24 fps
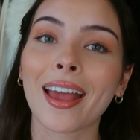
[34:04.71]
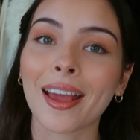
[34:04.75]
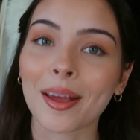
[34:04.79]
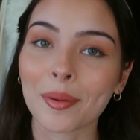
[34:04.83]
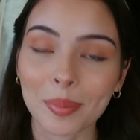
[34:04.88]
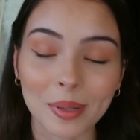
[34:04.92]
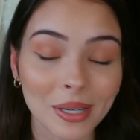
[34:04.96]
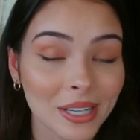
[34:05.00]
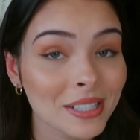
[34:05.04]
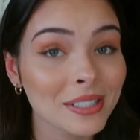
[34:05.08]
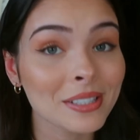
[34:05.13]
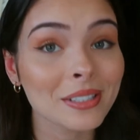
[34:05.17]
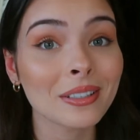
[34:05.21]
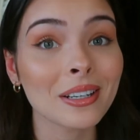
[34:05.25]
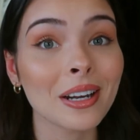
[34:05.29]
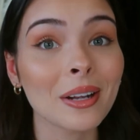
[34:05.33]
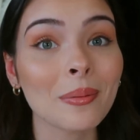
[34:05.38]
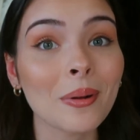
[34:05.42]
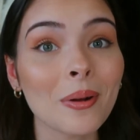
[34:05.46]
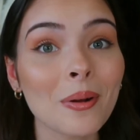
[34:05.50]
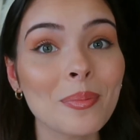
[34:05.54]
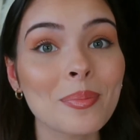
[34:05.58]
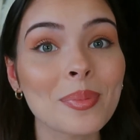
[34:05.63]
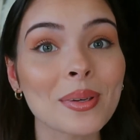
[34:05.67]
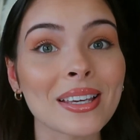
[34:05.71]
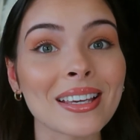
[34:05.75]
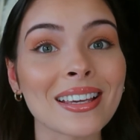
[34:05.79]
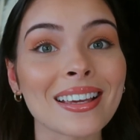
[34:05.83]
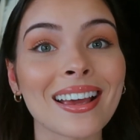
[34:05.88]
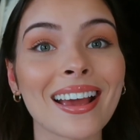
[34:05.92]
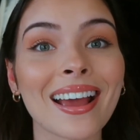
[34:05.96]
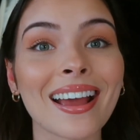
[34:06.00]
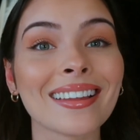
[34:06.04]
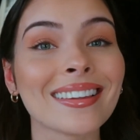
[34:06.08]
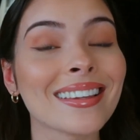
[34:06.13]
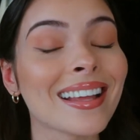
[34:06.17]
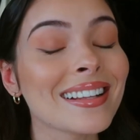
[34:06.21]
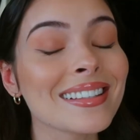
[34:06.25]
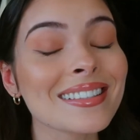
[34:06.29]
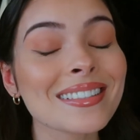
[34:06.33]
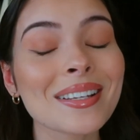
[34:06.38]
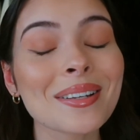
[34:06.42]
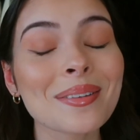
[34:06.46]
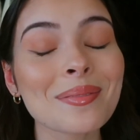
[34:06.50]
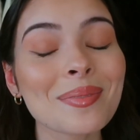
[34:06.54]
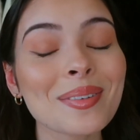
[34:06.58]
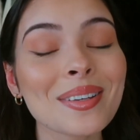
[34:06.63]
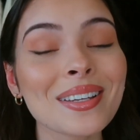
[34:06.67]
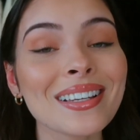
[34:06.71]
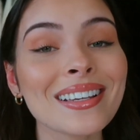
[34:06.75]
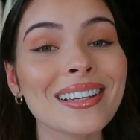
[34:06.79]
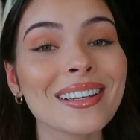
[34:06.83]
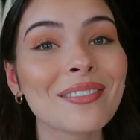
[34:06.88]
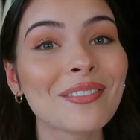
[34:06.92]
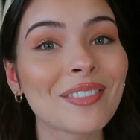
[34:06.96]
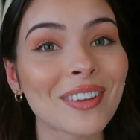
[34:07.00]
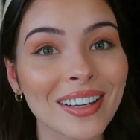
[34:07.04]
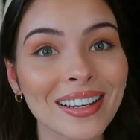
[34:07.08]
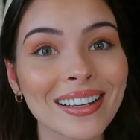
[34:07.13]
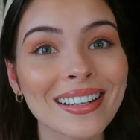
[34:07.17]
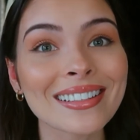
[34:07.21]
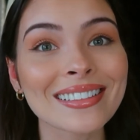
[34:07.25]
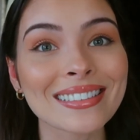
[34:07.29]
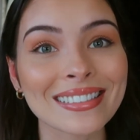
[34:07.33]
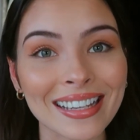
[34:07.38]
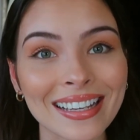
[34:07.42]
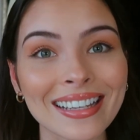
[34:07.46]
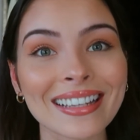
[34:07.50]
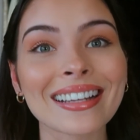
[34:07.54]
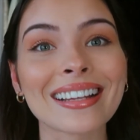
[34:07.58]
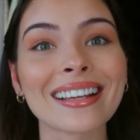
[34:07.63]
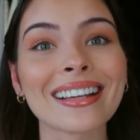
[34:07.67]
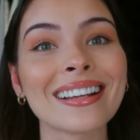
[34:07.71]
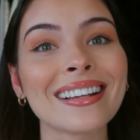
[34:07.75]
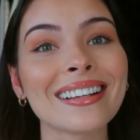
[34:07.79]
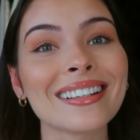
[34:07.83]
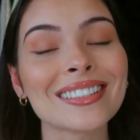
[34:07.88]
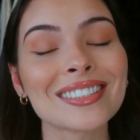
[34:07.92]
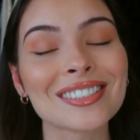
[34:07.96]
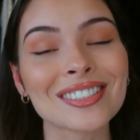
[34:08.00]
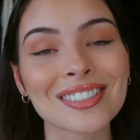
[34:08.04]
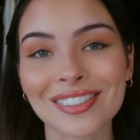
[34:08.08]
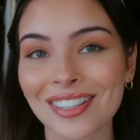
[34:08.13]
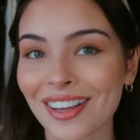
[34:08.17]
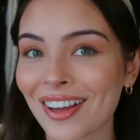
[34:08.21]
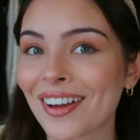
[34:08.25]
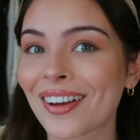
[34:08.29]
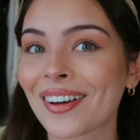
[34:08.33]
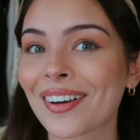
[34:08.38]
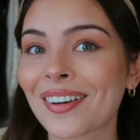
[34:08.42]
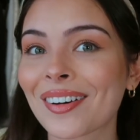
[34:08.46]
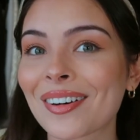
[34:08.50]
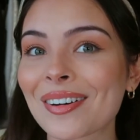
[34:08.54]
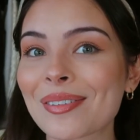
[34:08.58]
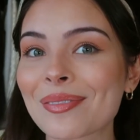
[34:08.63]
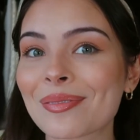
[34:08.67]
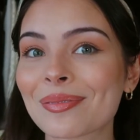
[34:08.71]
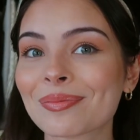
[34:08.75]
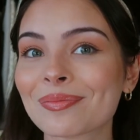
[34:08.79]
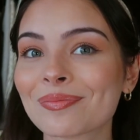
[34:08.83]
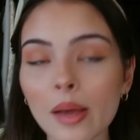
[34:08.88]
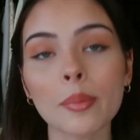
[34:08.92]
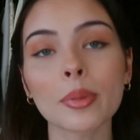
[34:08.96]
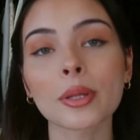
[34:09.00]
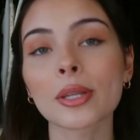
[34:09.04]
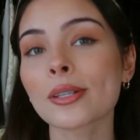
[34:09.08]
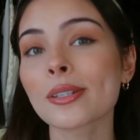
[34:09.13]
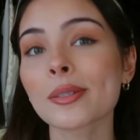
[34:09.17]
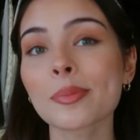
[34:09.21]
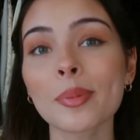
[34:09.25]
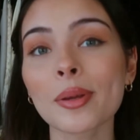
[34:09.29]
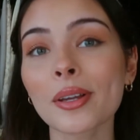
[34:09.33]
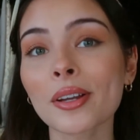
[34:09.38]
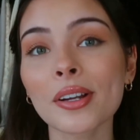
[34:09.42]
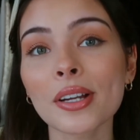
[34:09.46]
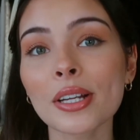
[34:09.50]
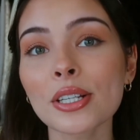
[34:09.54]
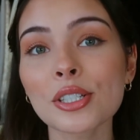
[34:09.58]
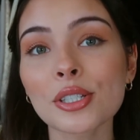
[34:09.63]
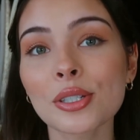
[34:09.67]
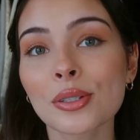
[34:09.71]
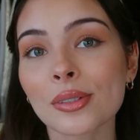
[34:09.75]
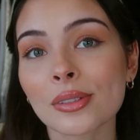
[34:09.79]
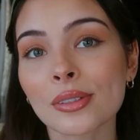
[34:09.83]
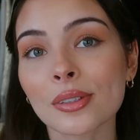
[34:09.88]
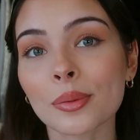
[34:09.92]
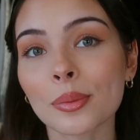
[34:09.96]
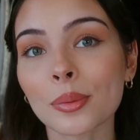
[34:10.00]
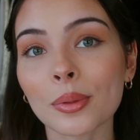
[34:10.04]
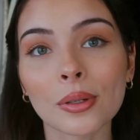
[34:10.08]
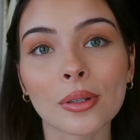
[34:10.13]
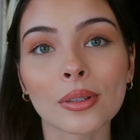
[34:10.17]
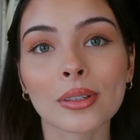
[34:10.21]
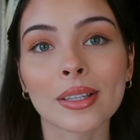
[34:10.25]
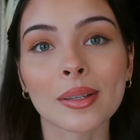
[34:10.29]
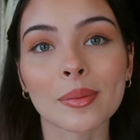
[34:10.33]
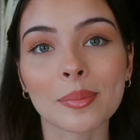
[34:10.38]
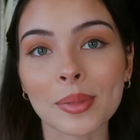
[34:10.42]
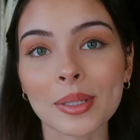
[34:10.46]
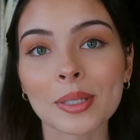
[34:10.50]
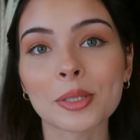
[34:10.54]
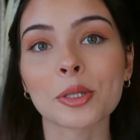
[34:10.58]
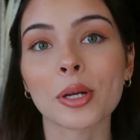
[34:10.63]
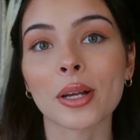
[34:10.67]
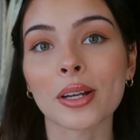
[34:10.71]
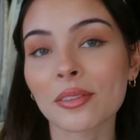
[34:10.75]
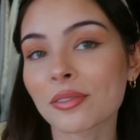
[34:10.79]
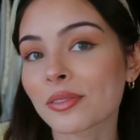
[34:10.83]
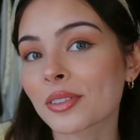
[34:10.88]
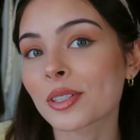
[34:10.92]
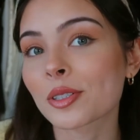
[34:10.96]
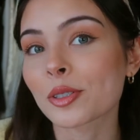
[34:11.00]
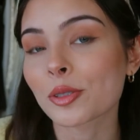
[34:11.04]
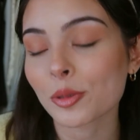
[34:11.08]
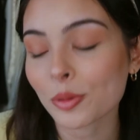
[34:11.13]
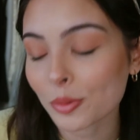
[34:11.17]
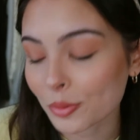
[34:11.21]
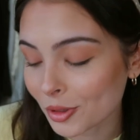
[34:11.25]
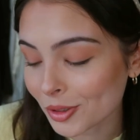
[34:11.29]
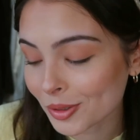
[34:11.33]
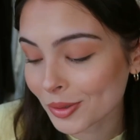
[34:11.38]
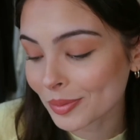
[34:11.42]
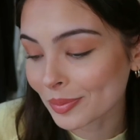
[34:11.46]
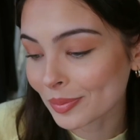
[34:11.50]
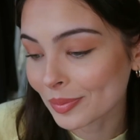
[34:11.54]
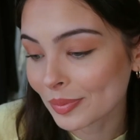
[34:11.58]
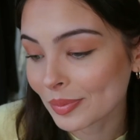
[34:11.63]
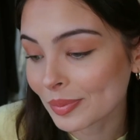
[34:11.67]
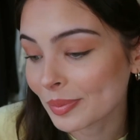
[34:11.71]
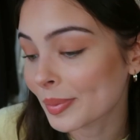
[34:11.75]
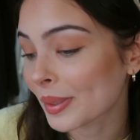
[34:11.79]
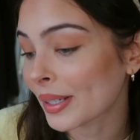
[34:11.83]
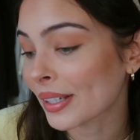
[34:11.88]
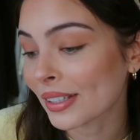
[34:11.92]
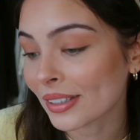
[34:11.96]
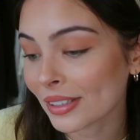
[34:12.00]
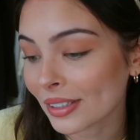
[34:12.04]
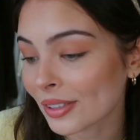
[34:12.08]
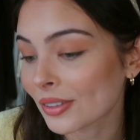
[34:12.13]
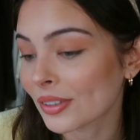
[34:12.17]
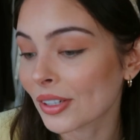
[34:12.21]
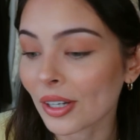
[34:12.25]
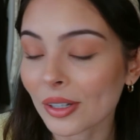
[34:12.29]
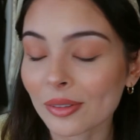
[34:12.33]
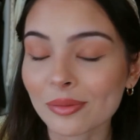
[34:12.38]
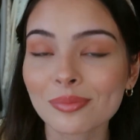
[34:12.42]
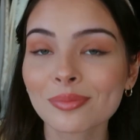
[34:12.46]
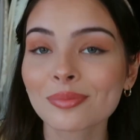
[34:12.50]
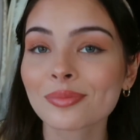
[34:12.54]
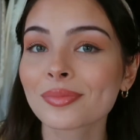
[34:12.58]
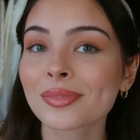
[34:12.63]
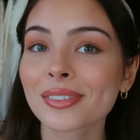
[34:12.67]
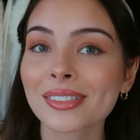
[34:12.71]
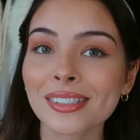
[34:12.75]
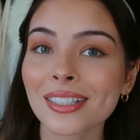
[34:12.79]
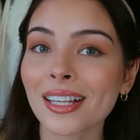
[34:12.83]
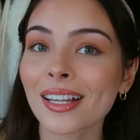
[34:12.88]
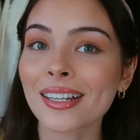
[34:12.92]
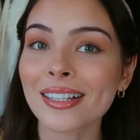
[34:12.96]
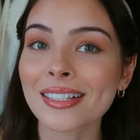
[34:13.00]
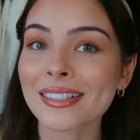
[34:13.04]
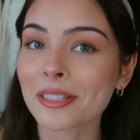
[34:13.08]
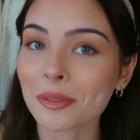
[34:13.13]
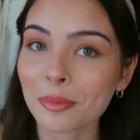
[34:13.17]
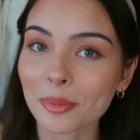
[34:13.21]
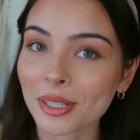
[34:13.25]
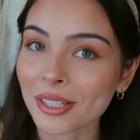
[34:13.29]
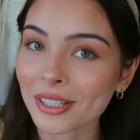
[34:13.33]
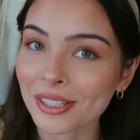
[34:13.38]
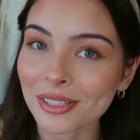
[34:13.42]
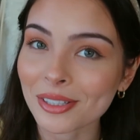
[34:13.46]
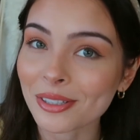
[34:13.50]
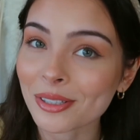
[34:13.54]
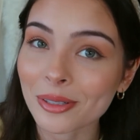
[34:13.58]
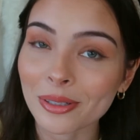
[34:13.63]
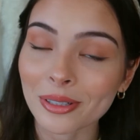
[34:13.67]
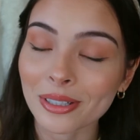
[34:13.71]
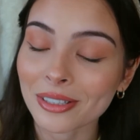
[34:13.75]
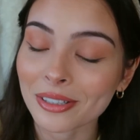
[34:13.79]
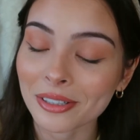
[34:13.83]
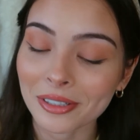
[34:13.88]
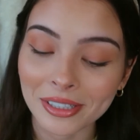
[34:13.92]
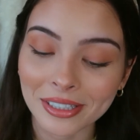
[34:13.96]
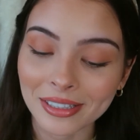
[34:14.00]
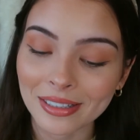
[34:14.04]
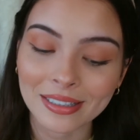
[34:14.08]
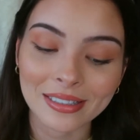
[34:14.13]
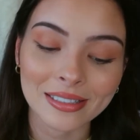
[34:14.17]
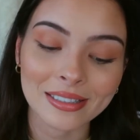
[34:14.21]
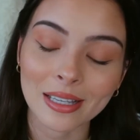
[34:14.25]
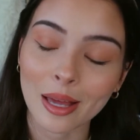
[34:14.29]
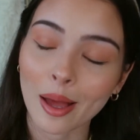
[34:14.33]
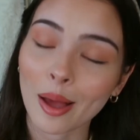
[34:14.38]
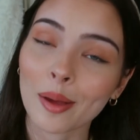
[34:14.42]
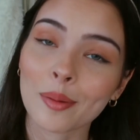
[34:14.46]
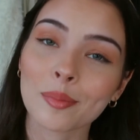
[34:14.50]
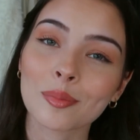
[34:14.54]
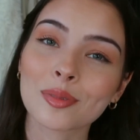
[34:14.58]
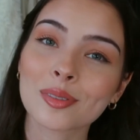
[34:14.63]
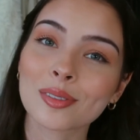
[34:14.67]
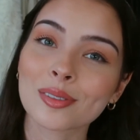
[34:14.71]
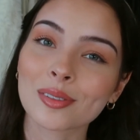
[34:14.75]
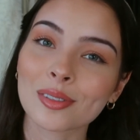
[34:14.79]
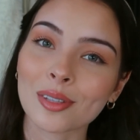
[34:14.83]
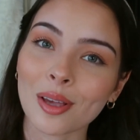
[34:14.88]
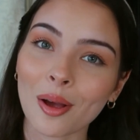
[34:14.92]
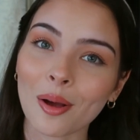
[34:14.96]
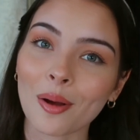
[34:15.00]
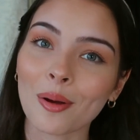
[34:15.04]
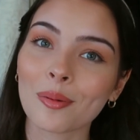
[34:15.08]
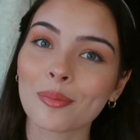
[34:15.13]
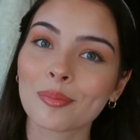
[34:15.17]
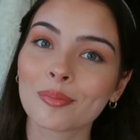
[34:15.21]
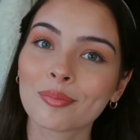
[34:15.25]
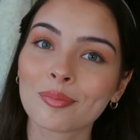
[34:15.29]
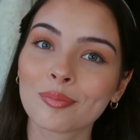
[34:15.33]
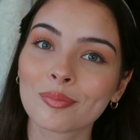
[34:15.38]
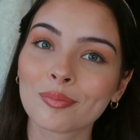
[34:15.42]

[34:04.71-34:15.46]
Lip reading: and pretty soon I won't be, and that's gonna be very exciting. So yeah, but there's bigger issues in the world than me trying to finish school. But you know, it's not easy being a student during these times, so